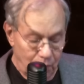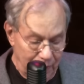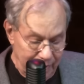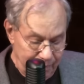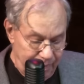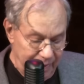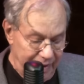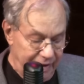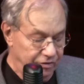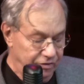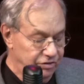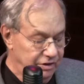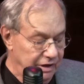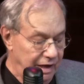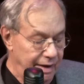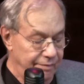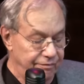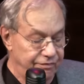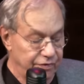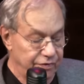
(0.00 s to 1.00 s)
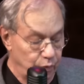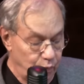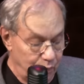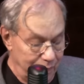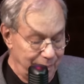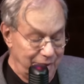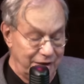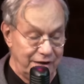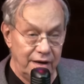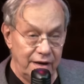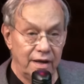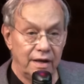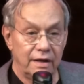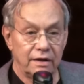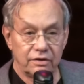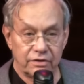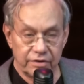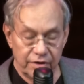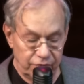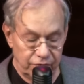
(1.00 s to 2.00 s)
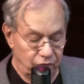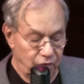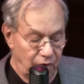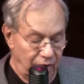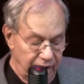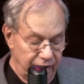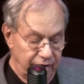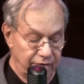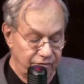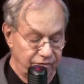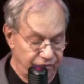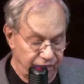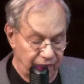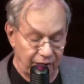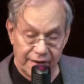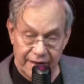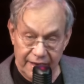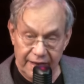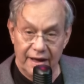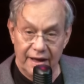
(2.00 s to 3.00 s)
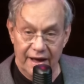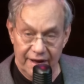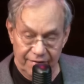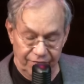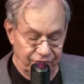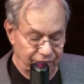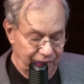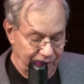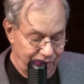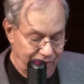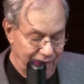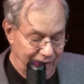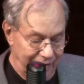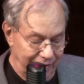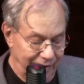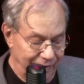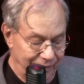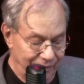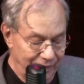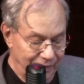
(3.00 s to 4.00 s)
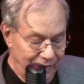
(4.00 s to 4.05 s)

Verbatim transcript: way past time, for women to run fucking everything.